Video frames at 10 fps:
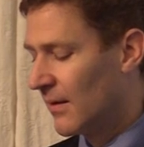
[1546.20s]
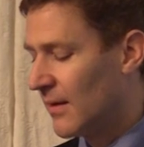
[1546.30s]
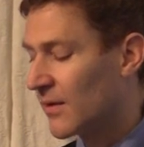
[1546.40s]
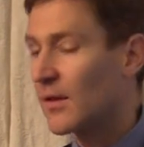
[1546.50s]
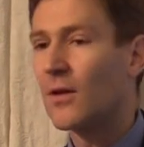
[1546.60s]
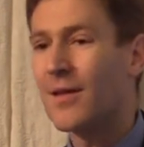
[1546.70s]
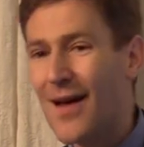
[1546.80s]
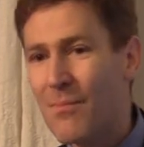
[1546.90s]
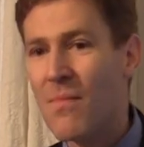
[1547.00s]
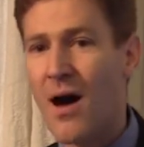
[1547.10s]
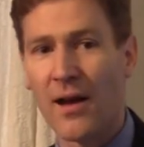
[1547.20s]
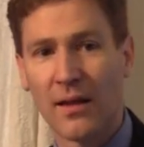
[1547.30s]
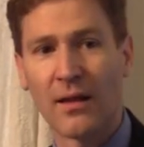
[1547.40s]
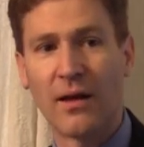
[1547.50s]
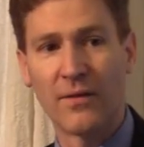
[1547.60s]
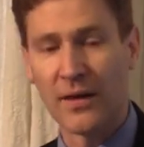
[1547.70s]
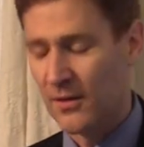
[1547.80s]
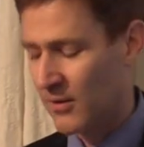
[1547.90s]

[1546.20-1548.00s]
Yet the club model of